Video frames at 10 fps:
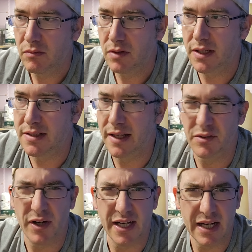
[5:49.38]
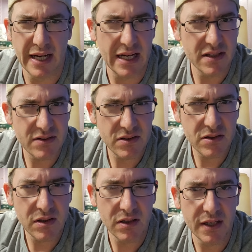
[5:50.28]
it's not the right
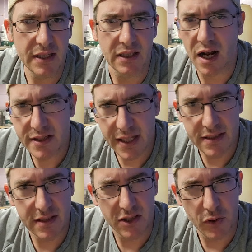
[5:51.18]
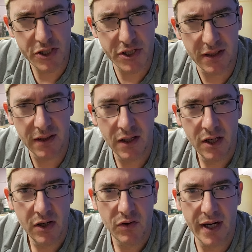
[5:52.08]
answer in the context of the question,
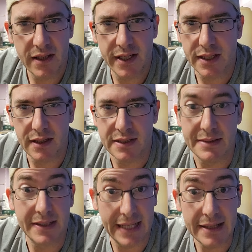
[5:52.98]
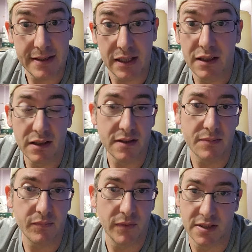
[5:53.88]
right? Like it's guessing,
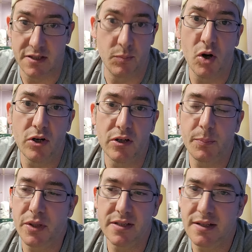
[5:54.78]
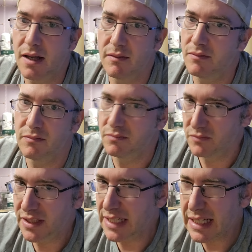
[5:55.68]
it's smart, but it's not
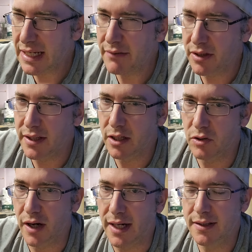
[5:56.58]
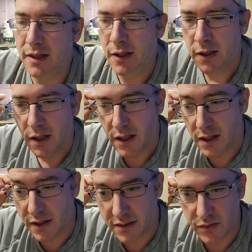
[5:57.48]
getting everything correct.
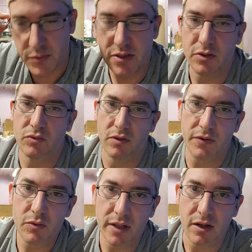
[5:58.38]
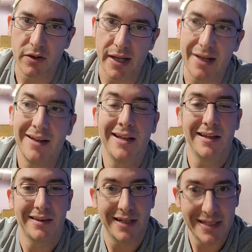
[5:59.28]
And so I'm still reviewing all that.
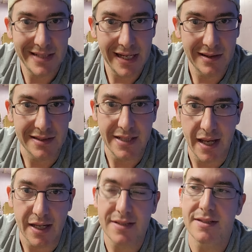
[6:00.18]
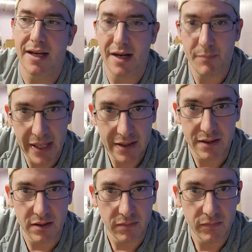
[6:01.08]
Then I take the text and I make
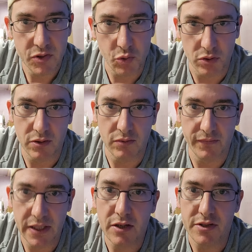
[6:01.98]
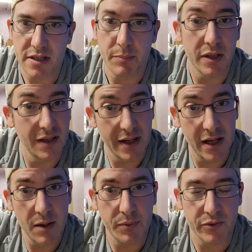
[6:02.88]
the short little video snippet and I
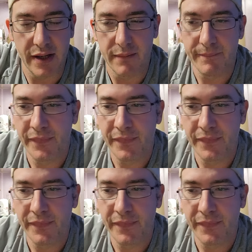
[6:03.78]
upload that.